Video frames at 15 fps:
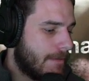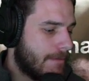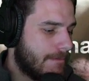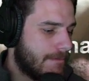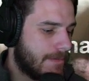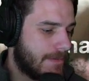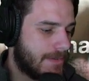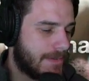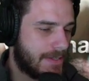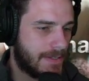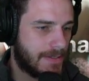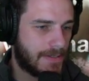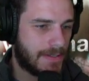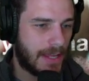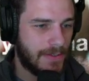
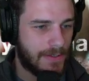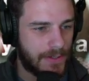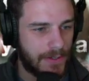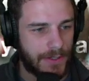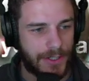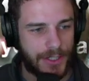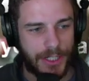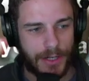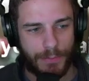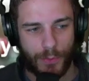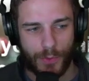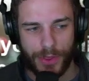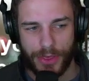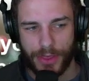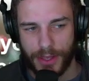Censorship
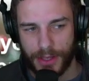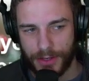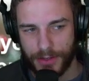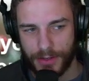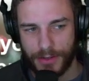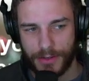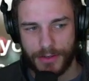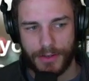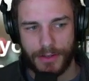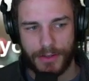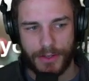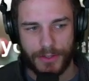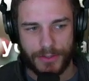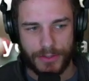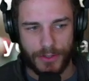within
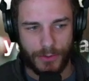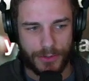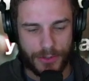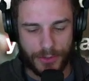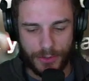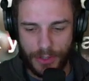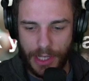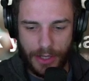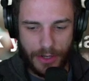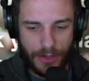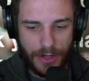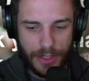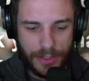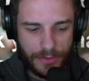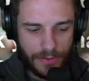the social layer
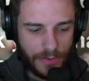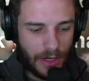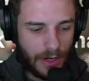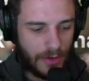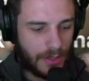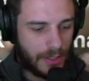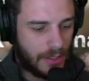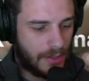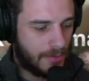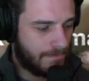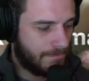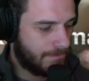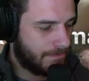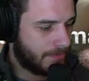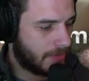is very
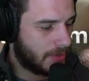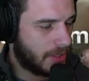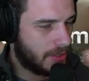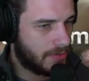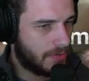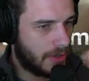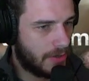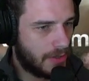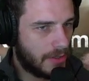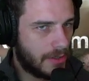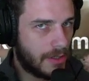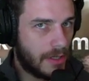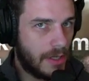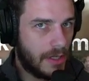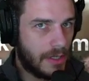
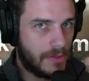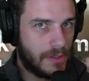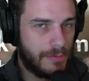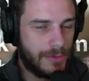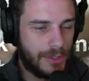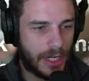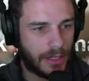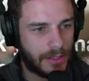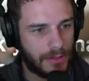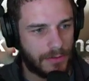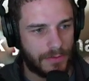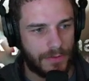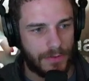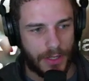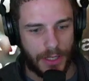subjective,
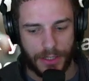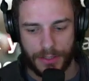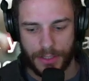and